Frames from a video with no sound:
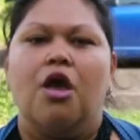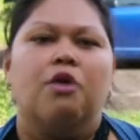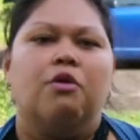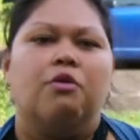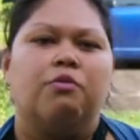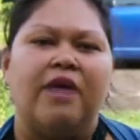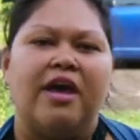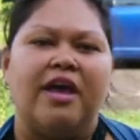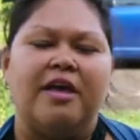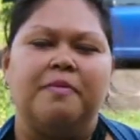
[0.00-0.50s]

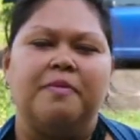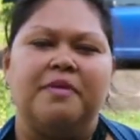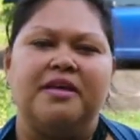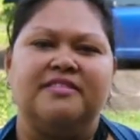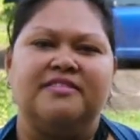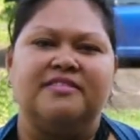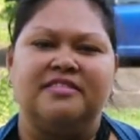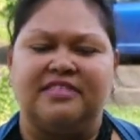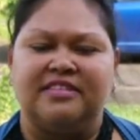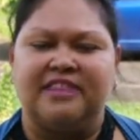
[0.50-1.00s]
Rape
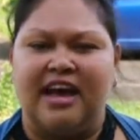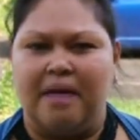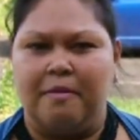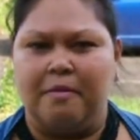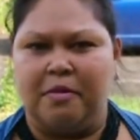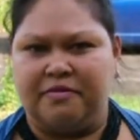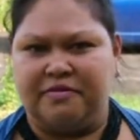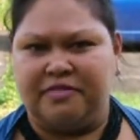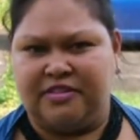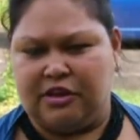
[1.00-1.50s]
is a
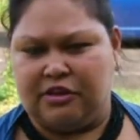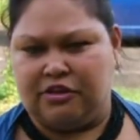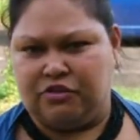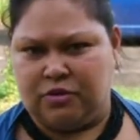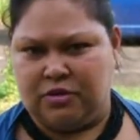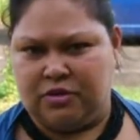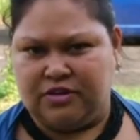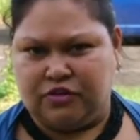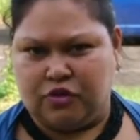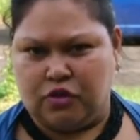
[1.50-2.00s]
type of
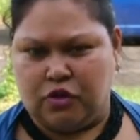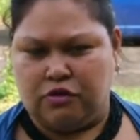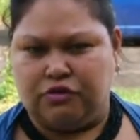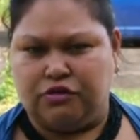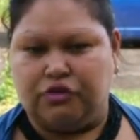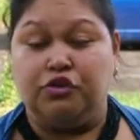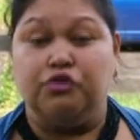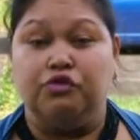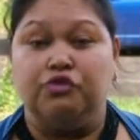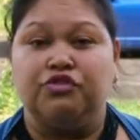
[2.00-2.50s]
sexual
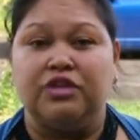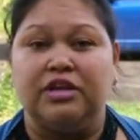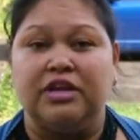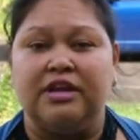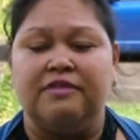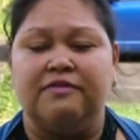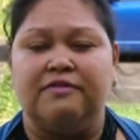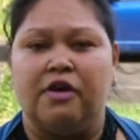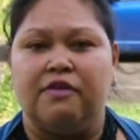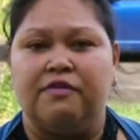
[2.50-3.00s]
assault,
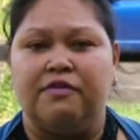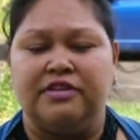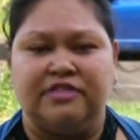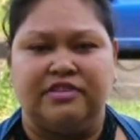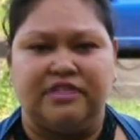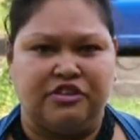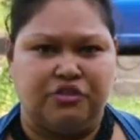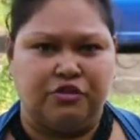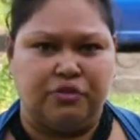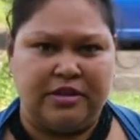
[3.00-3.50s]
usually involving
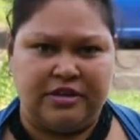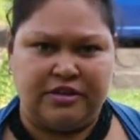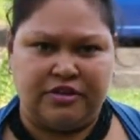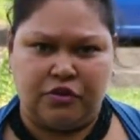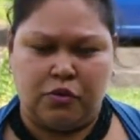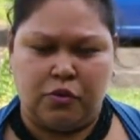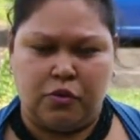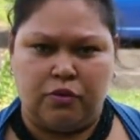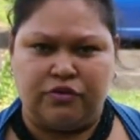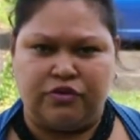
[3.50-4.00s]
sexual
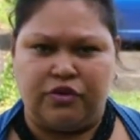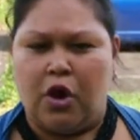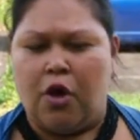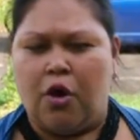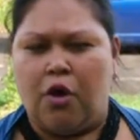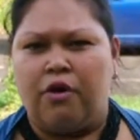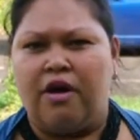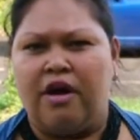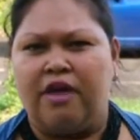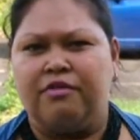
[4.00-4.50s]
intercourse
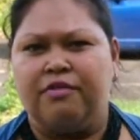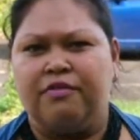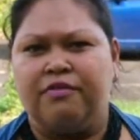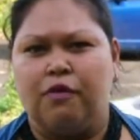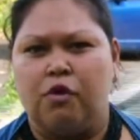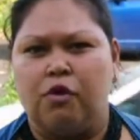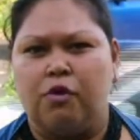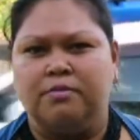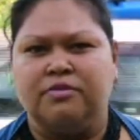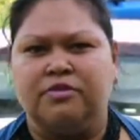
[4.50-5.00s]
or other
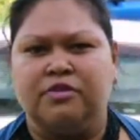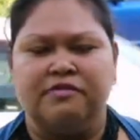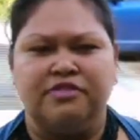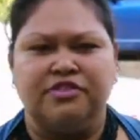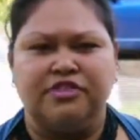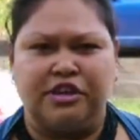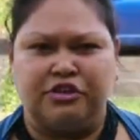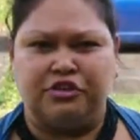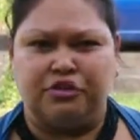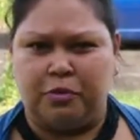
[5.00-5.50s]
forms of
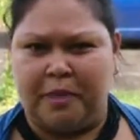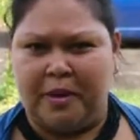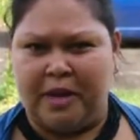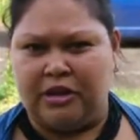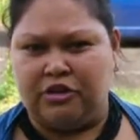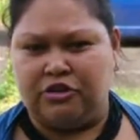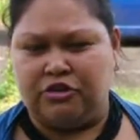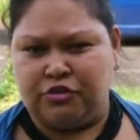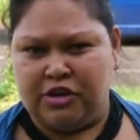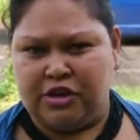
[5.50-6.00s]
sexual
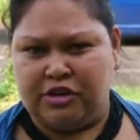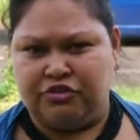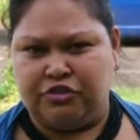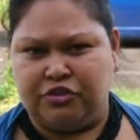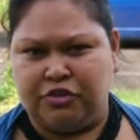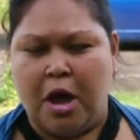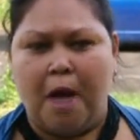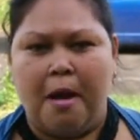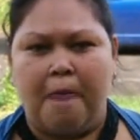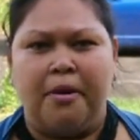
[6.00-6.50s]

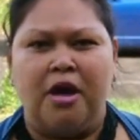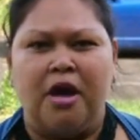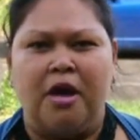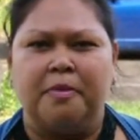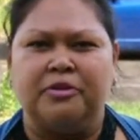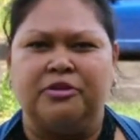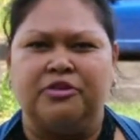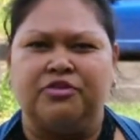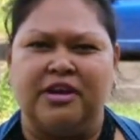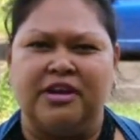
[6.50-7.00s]
penetration
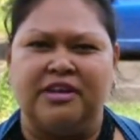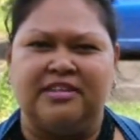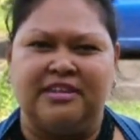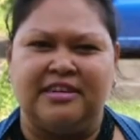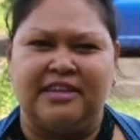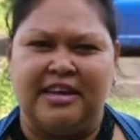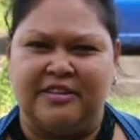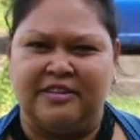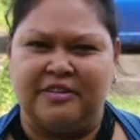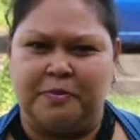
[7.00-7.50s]
perpetrated
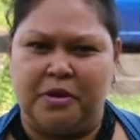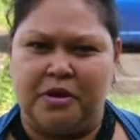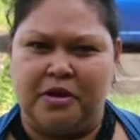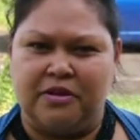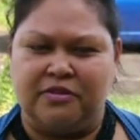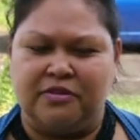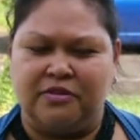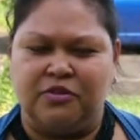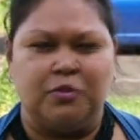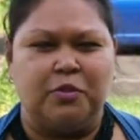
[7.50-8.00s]
against
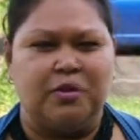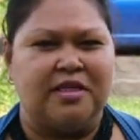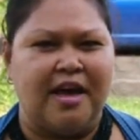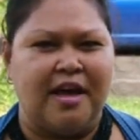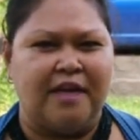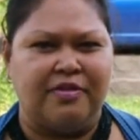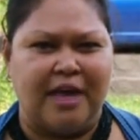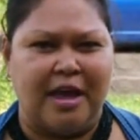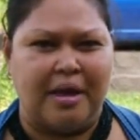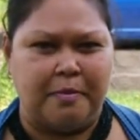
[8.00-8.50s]
persons
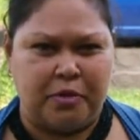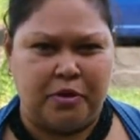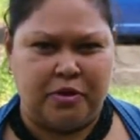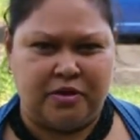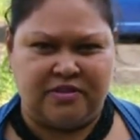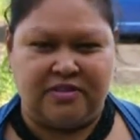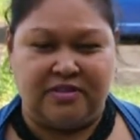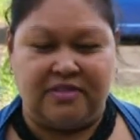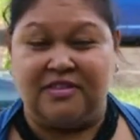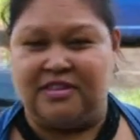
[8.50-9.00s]
without that
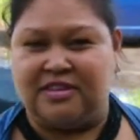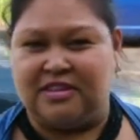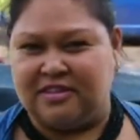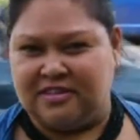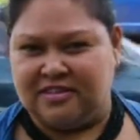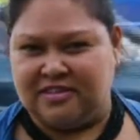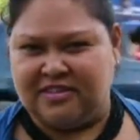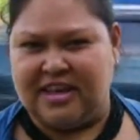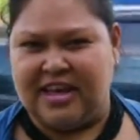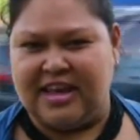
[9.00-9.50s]
person's
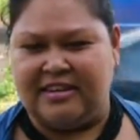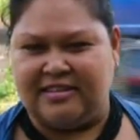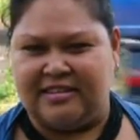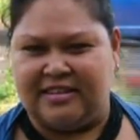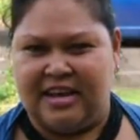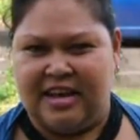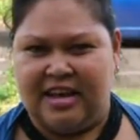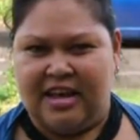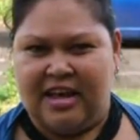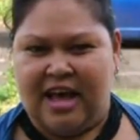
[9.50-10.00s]
consent.
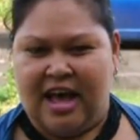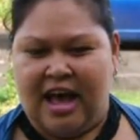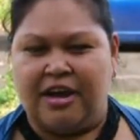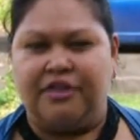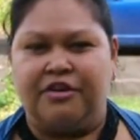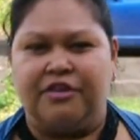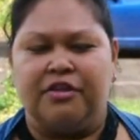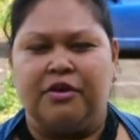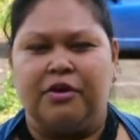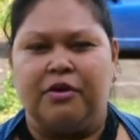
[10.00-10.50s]

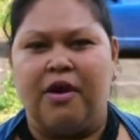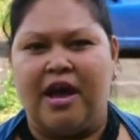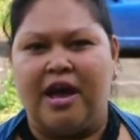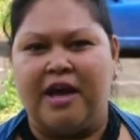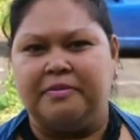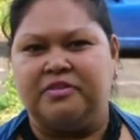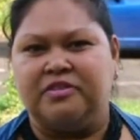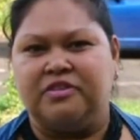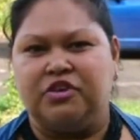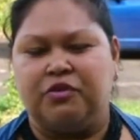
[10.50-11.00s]
Under the
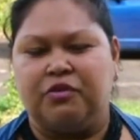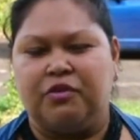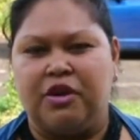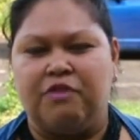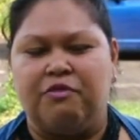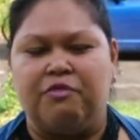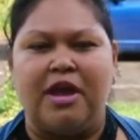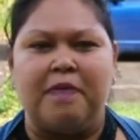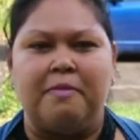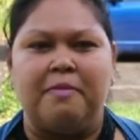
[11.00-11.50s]
Crimes
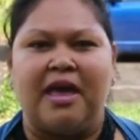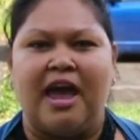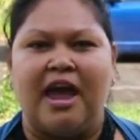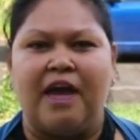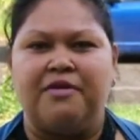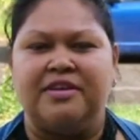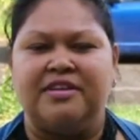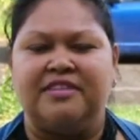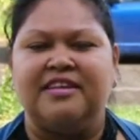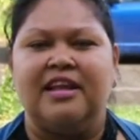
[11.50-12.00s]
Decree, rape
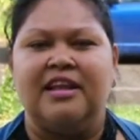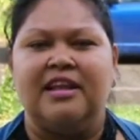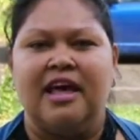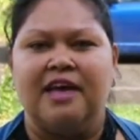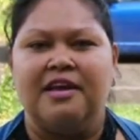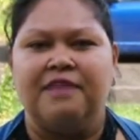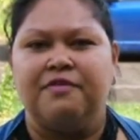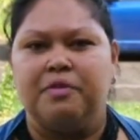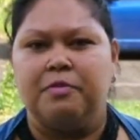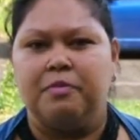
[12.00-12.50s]
carries a
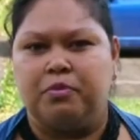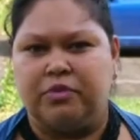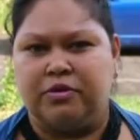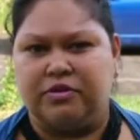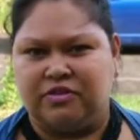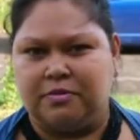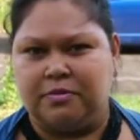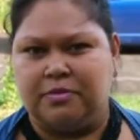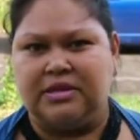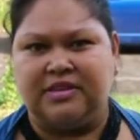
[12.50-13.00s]
life
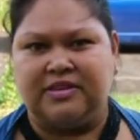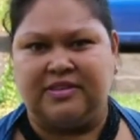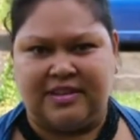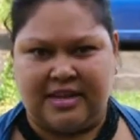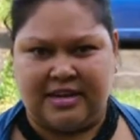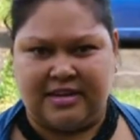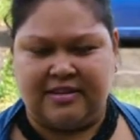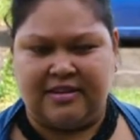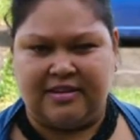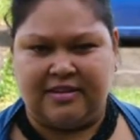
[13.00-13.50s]
imprisonment
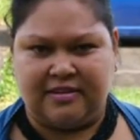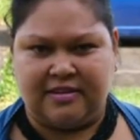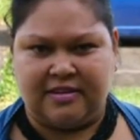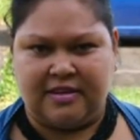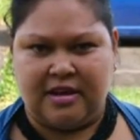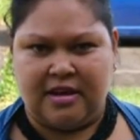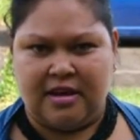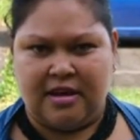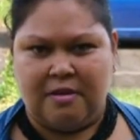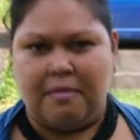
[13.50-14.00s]
sentence.
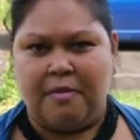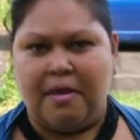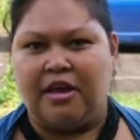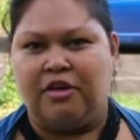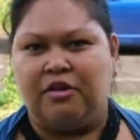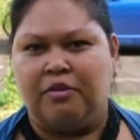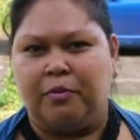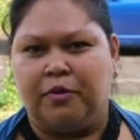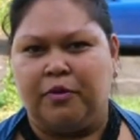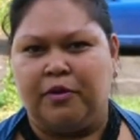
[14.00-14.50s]

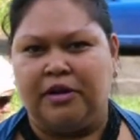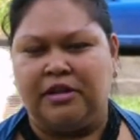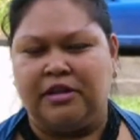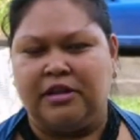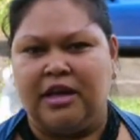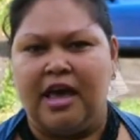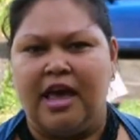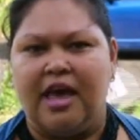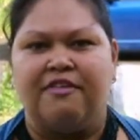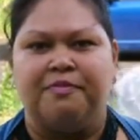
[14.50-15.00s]
Maggie Boyle,
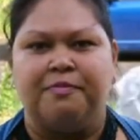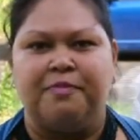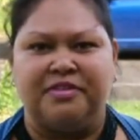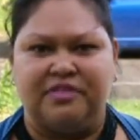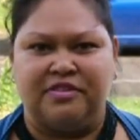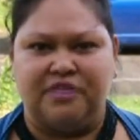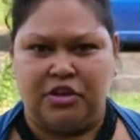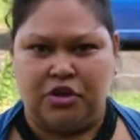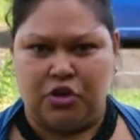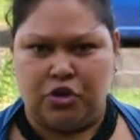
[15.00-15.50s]

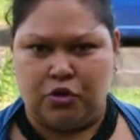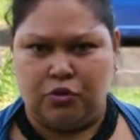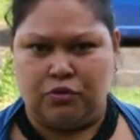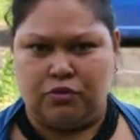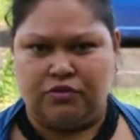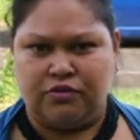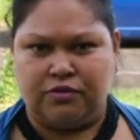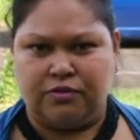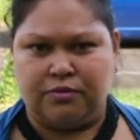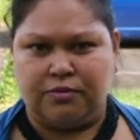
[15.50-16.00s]
FBC News.